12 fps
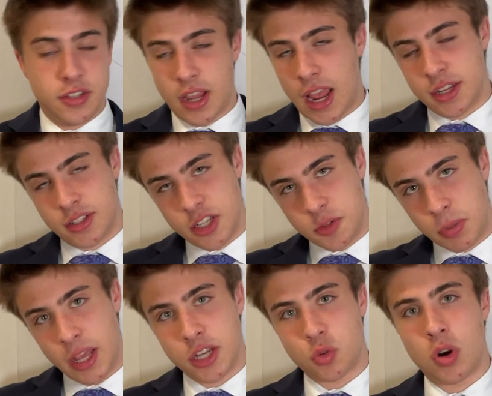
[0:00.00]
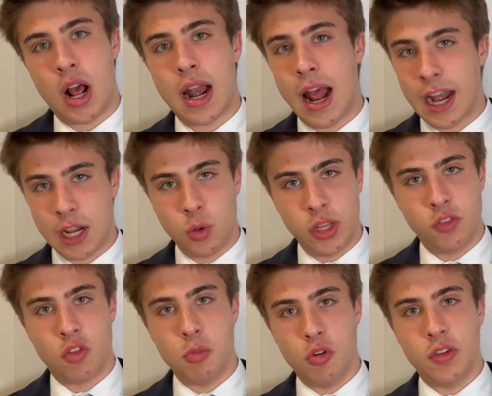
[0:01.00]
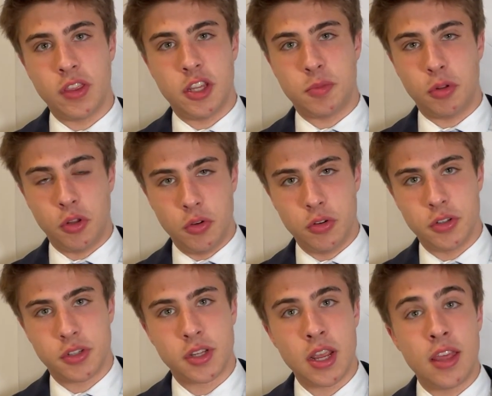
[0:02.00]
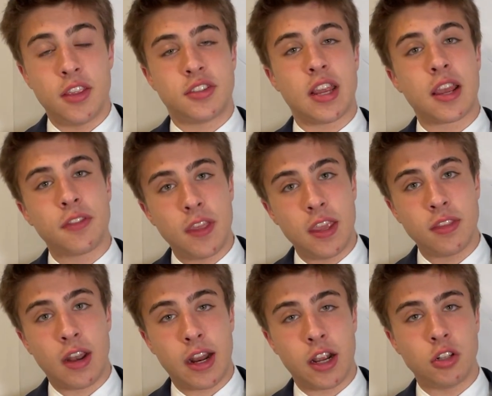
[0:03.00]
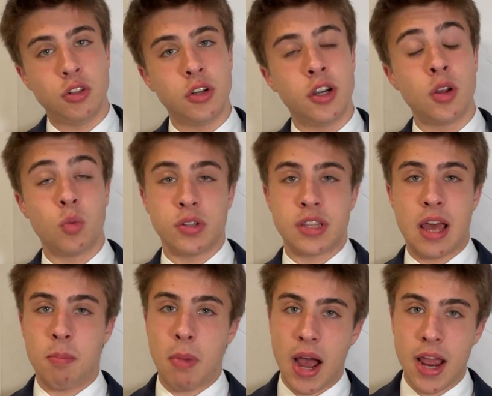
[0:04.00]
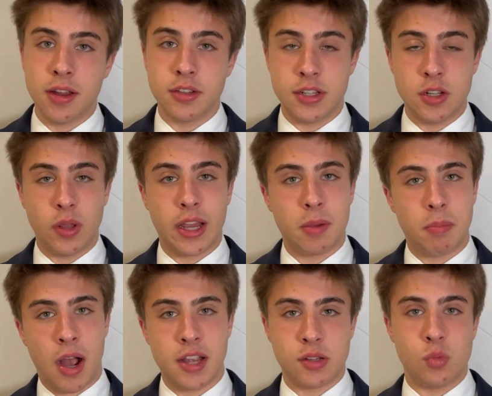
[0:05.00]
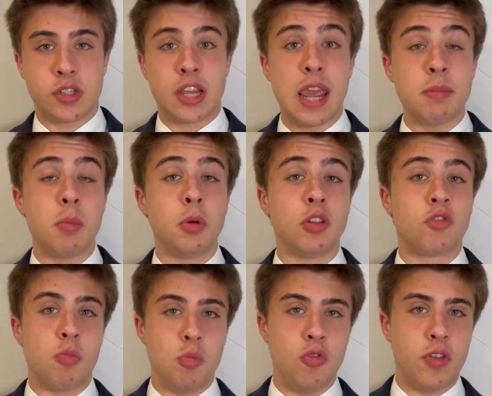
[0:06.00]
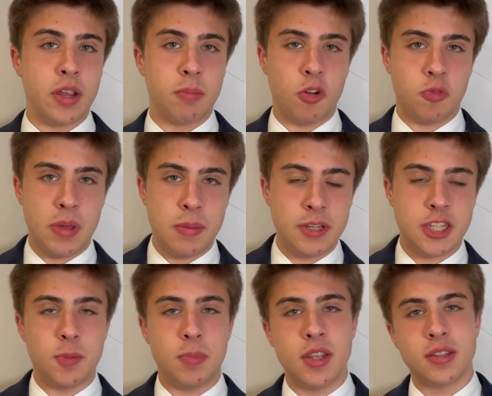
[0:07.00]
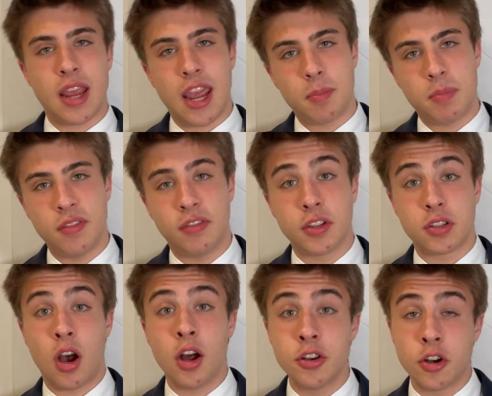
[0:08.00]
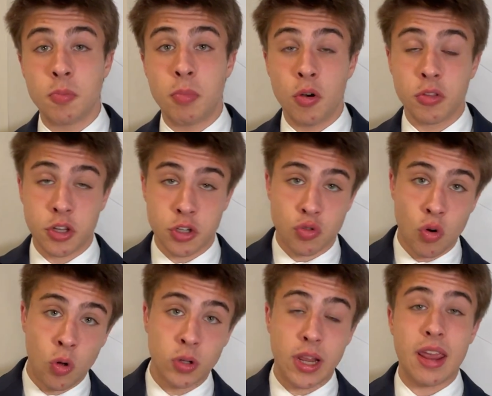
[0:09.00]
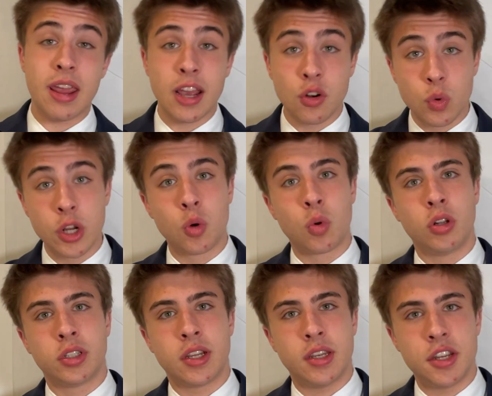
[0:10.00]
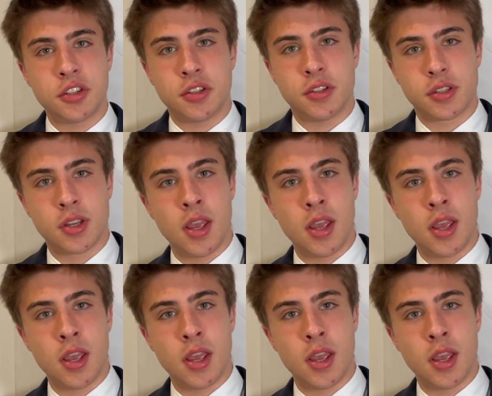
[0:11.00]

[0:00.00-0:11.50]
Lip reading: as these plants were not adequately removing these pollutants. The second thing that I concluded was that my zeolite composite was capable of removing both PPCPs and PFAS under both controlled and real-world conditions.